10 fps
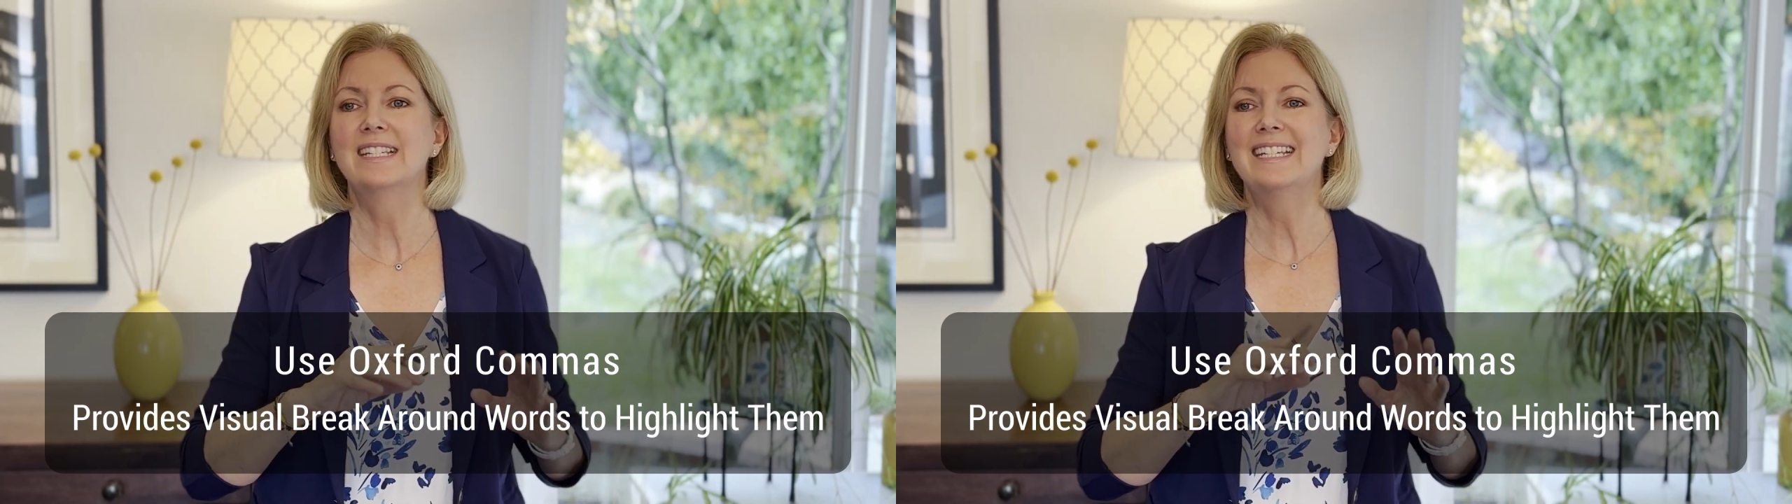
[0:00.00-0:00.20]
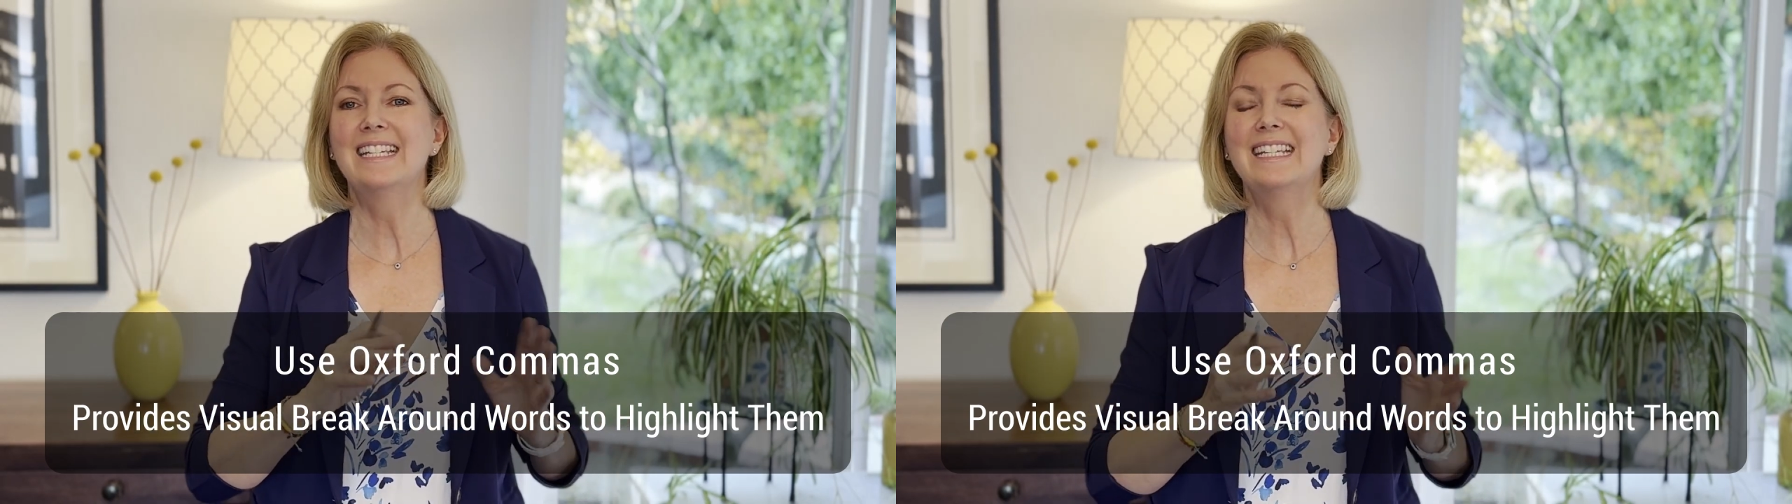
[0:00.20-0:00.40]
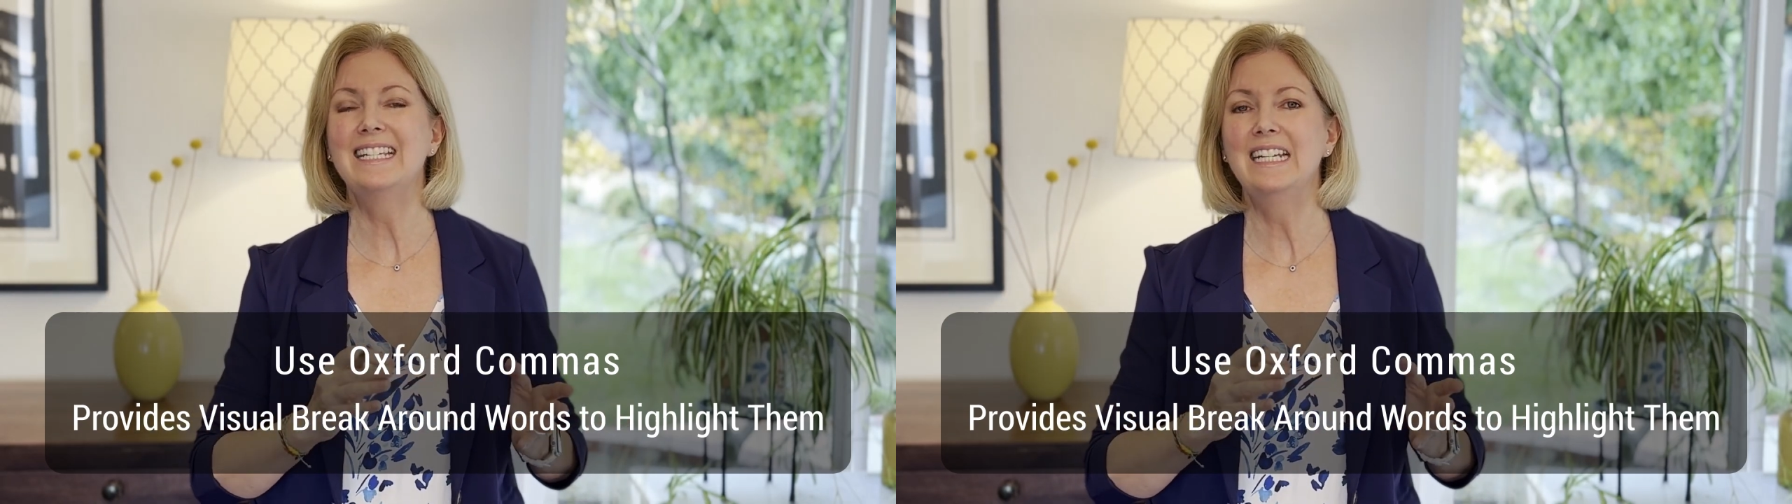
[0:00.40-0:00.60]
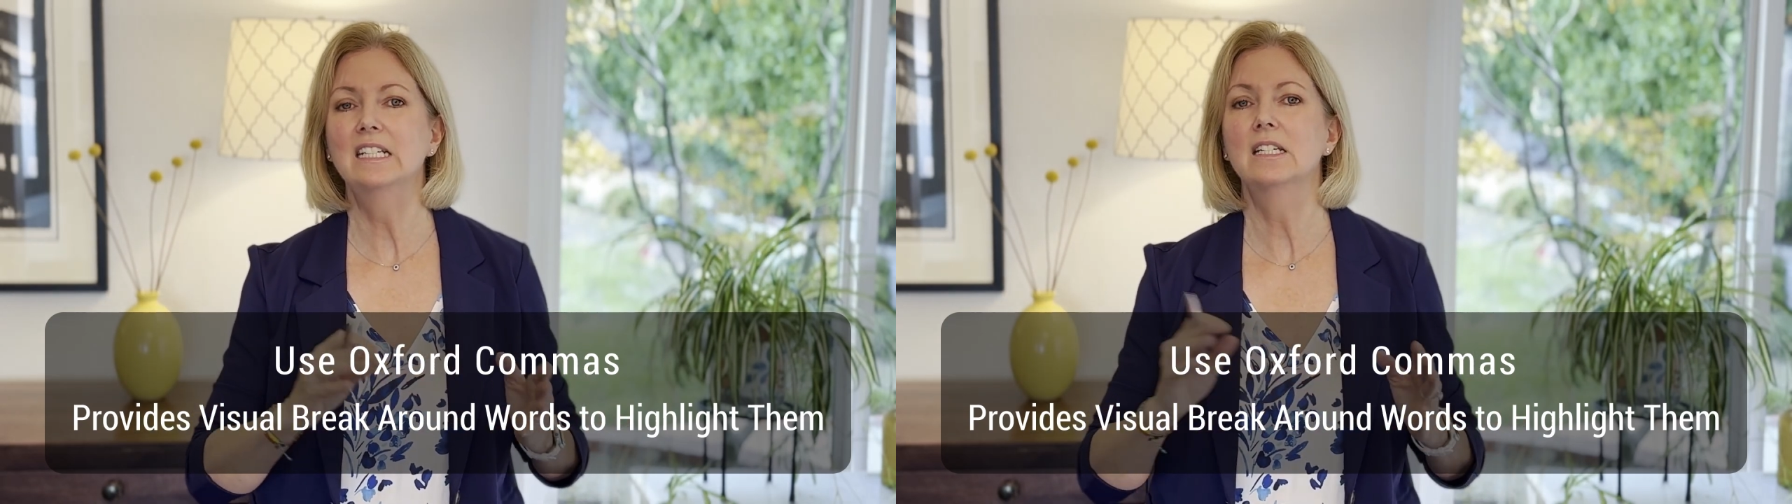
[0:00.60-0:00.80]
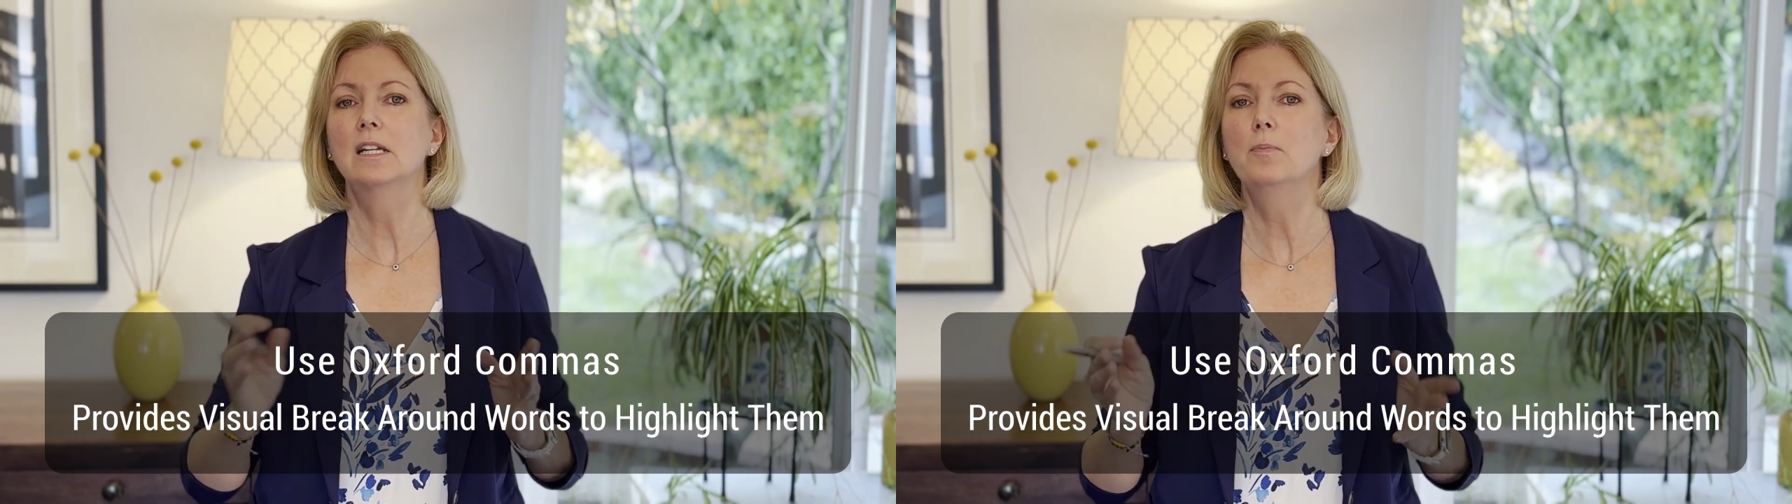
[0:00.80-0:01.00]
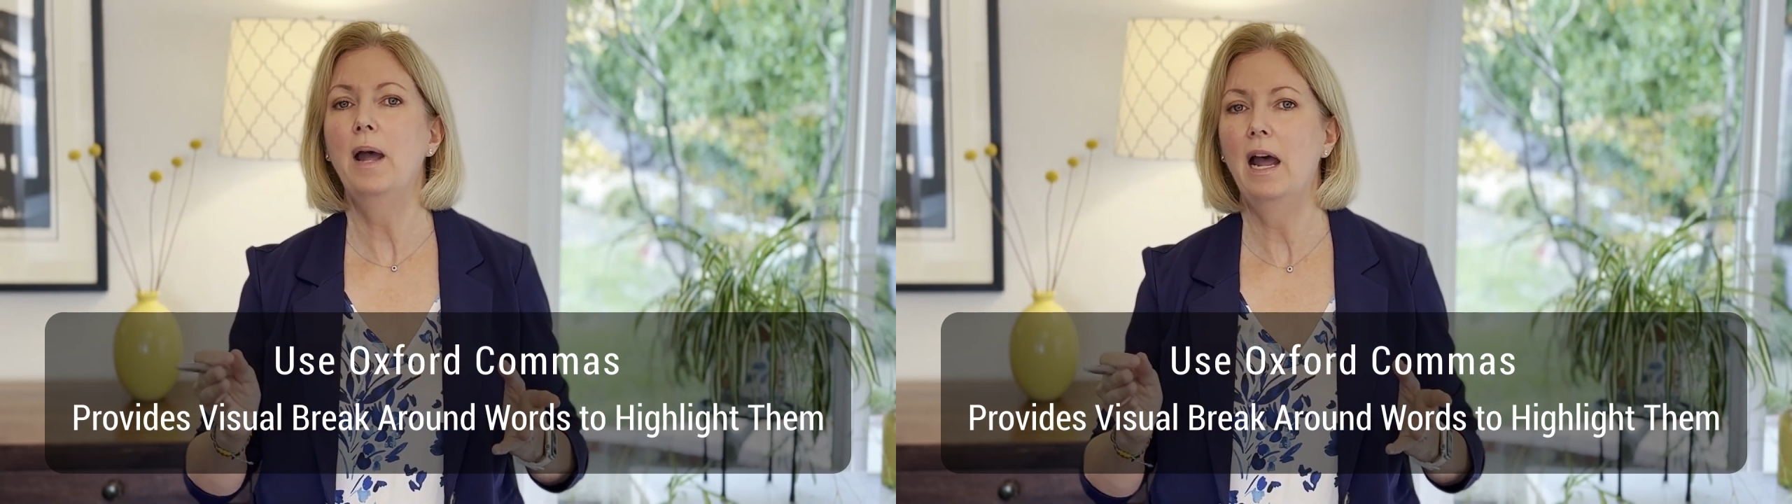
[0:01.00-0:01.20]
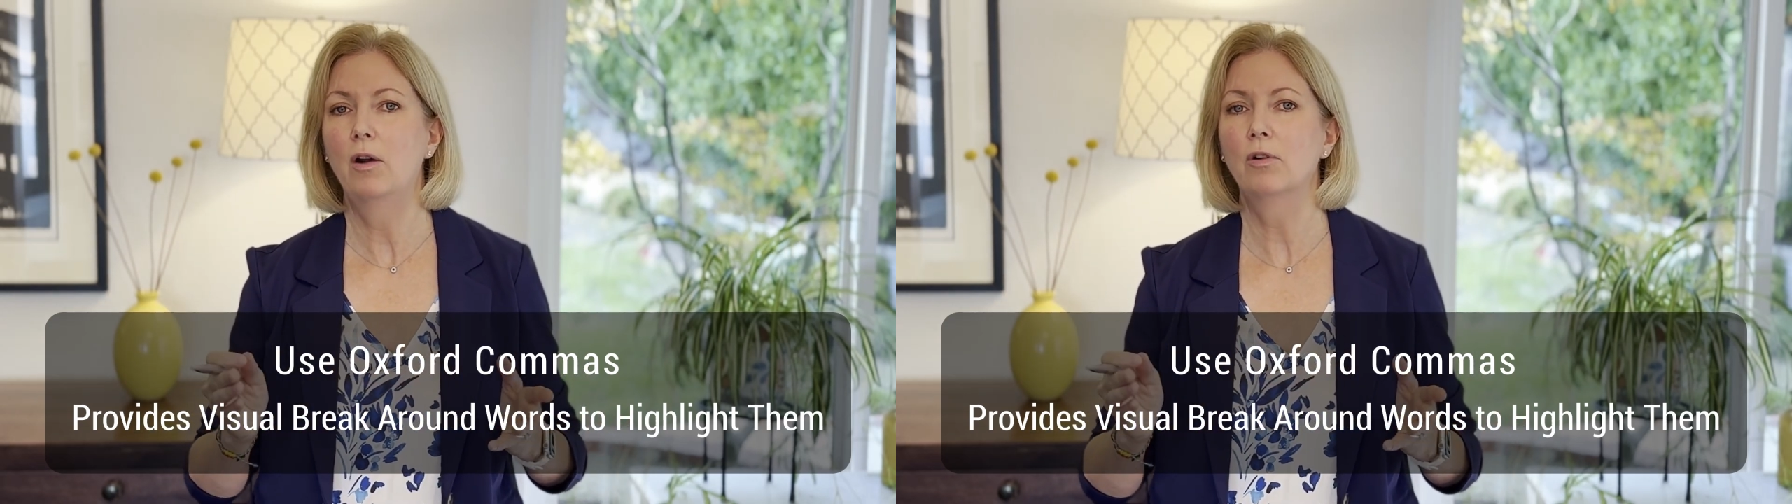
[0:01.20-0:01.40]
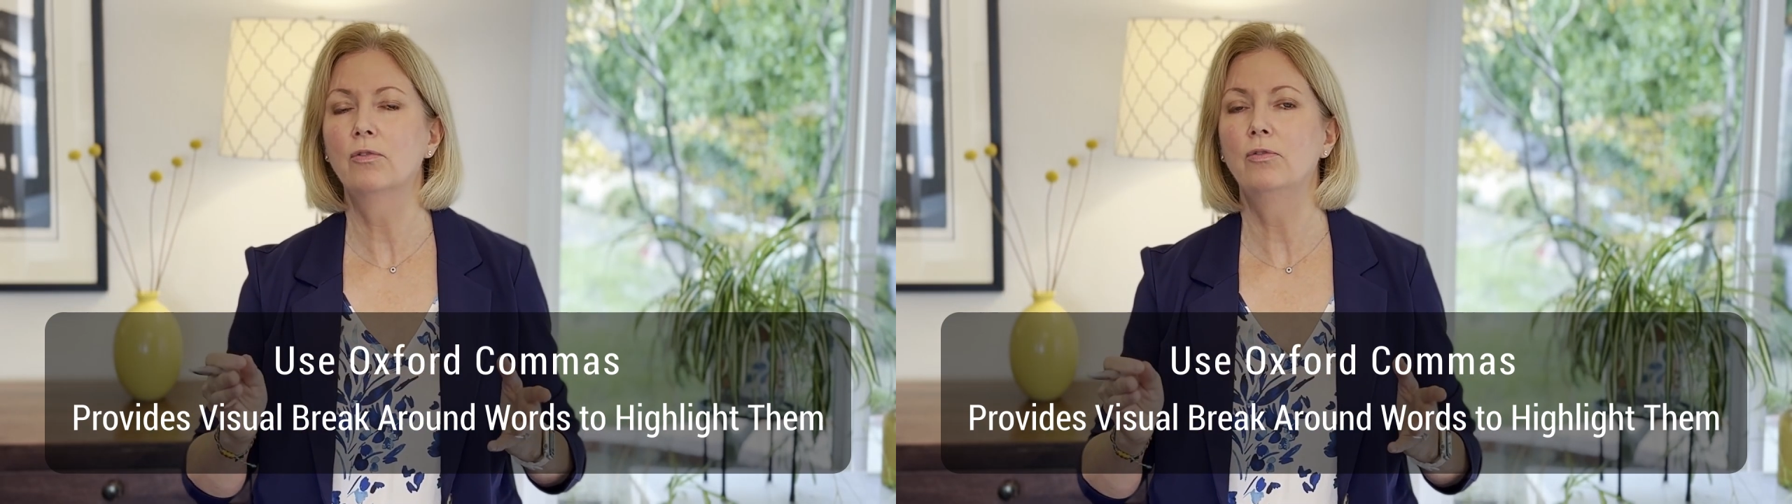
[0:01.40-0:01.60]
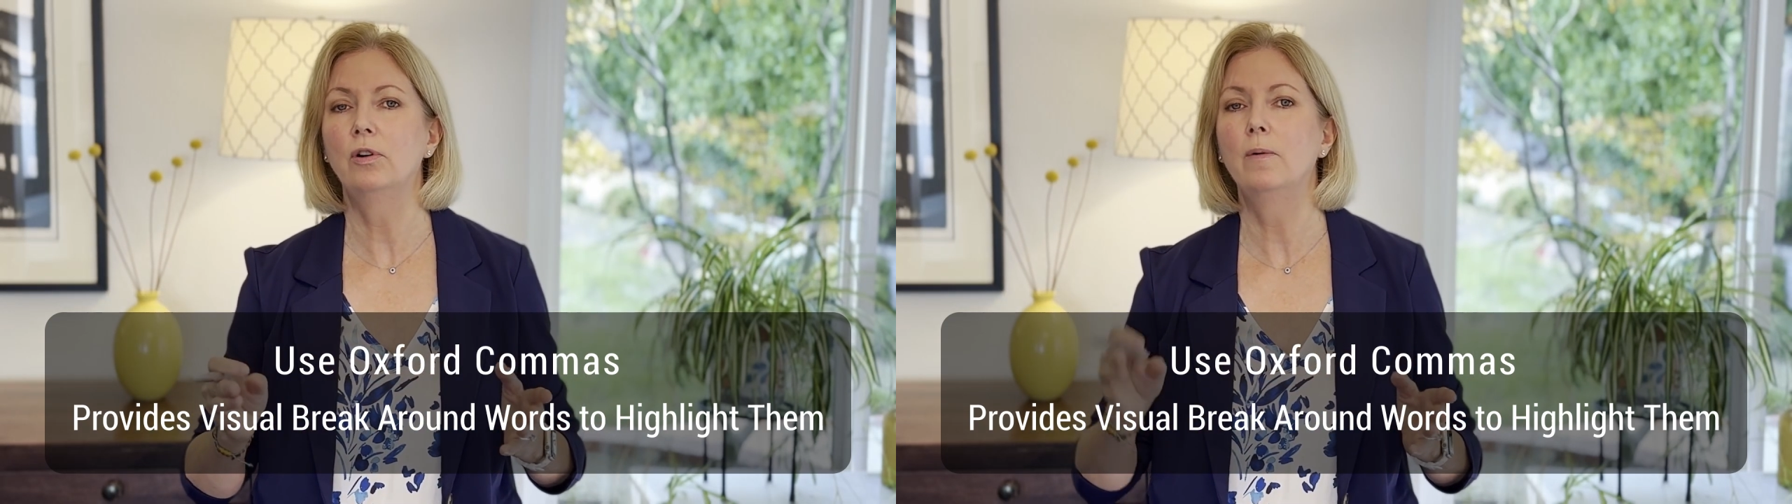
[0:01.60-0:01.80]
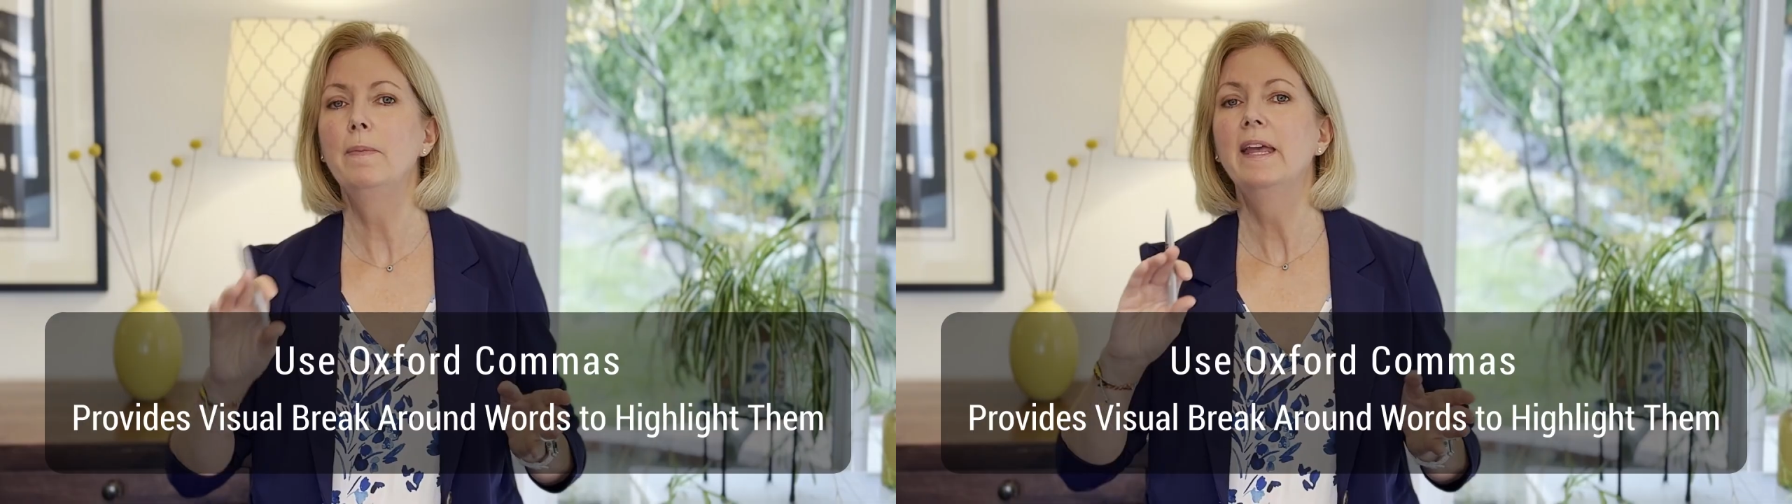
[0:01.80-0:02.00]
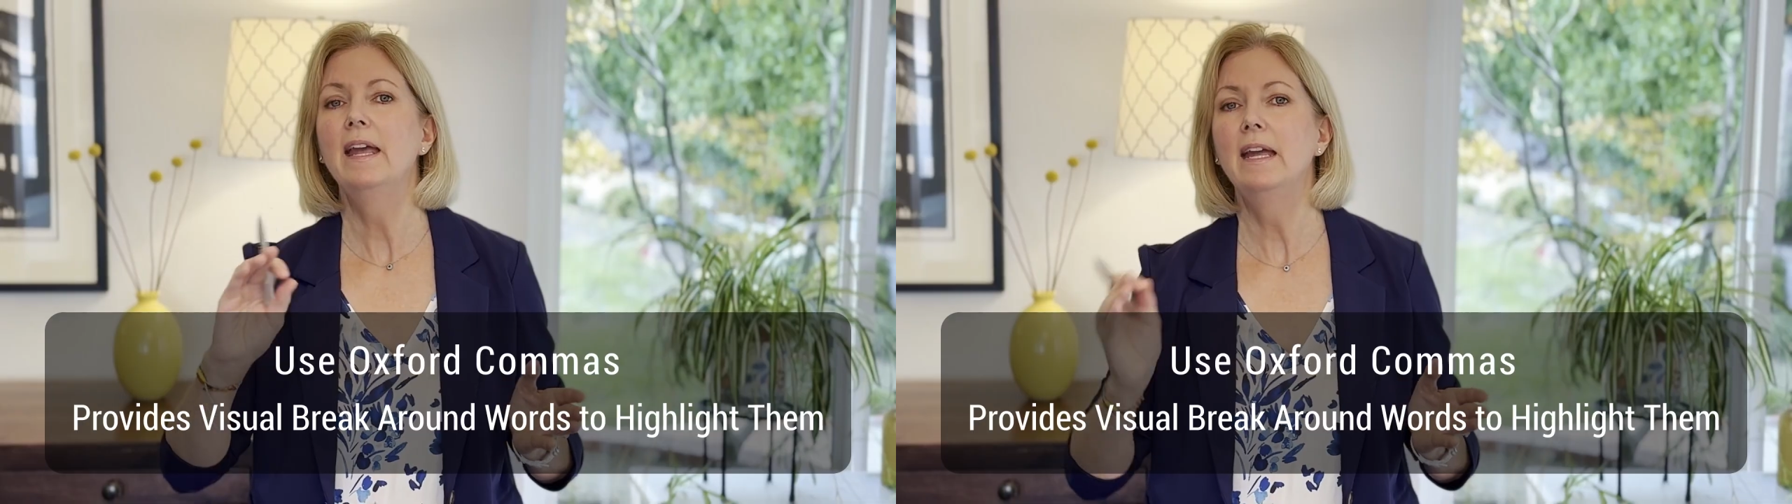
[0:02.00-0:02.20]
distinct and powerful,